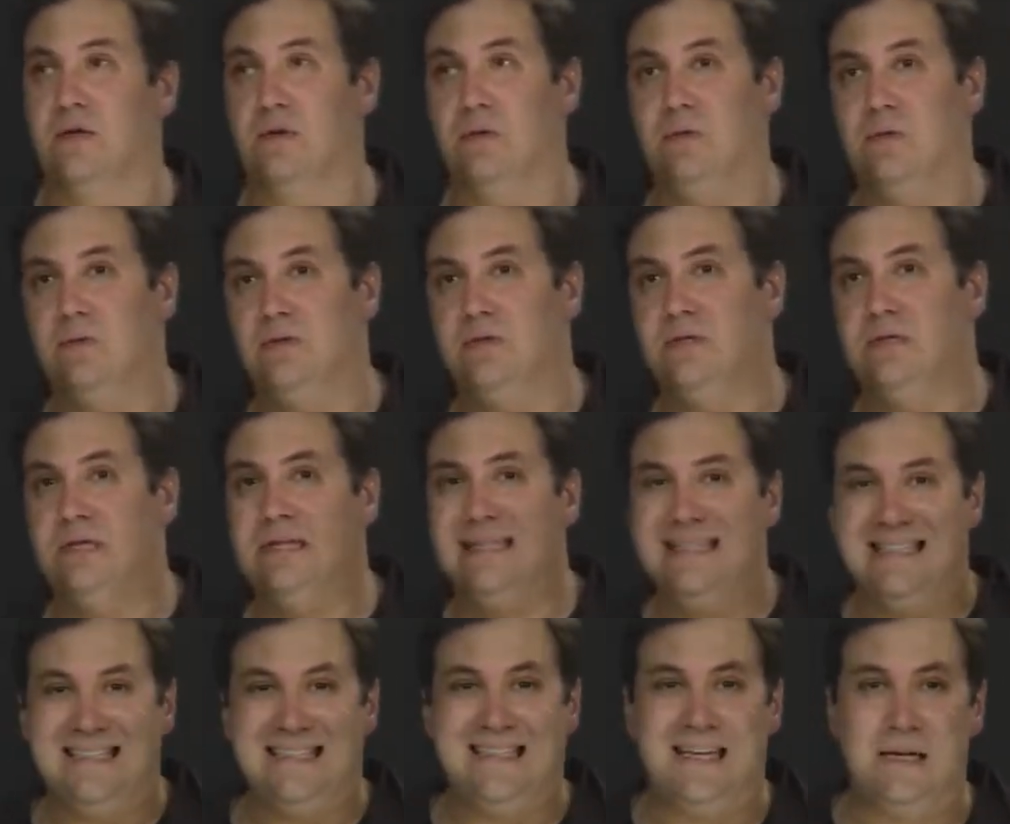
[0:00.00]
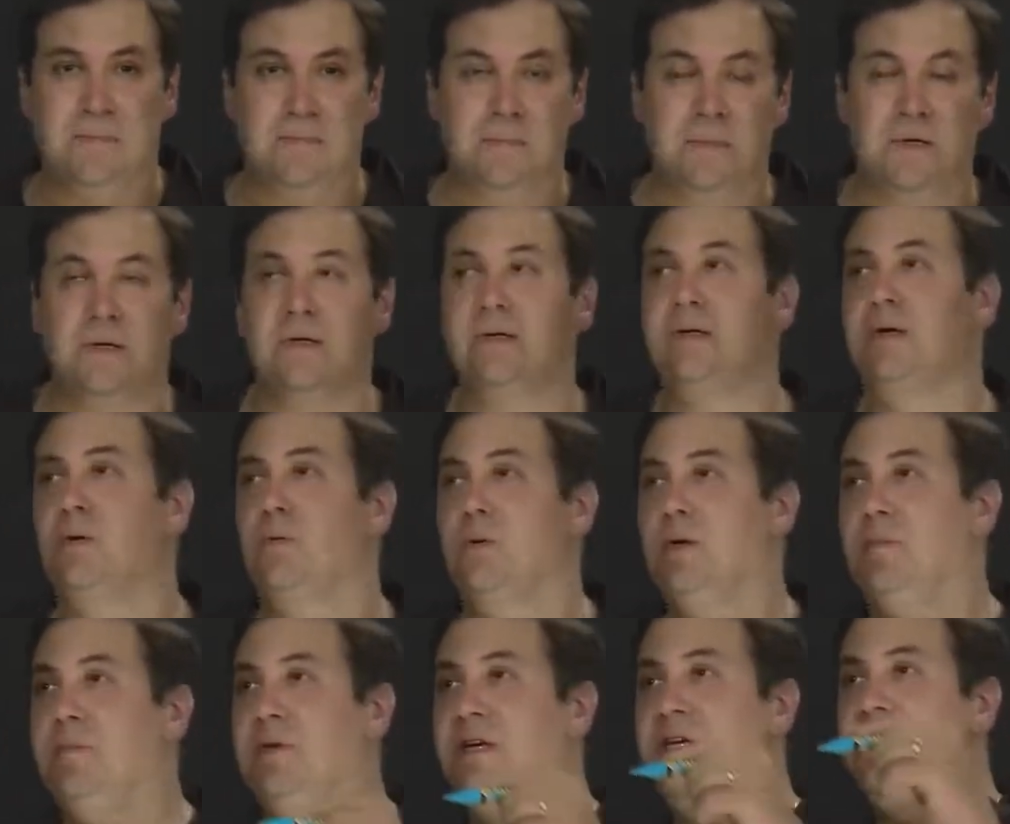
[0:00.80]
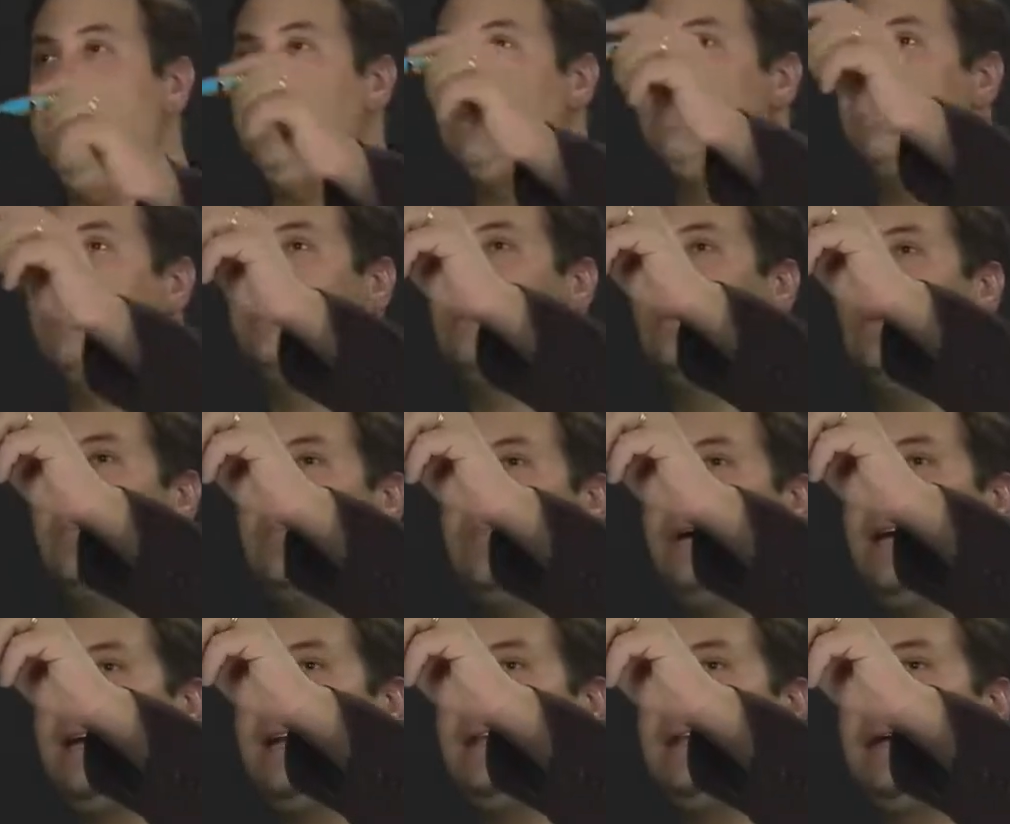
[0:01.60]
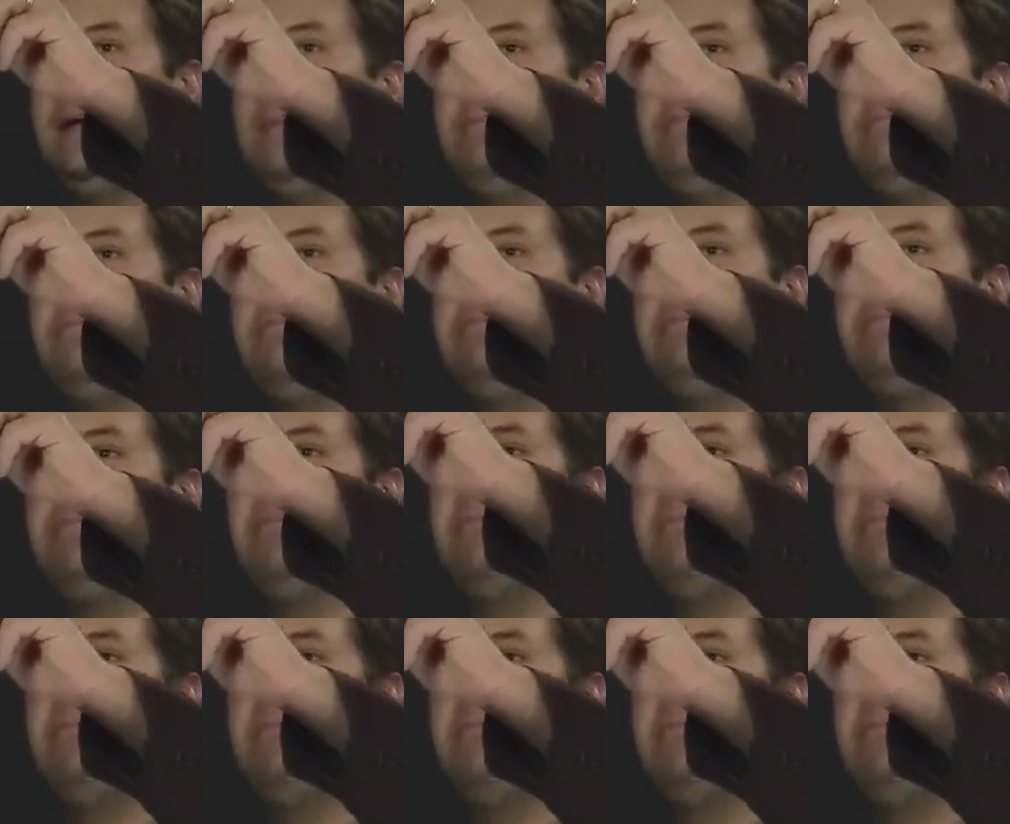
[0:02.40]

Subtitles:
whose step will be equal to beta.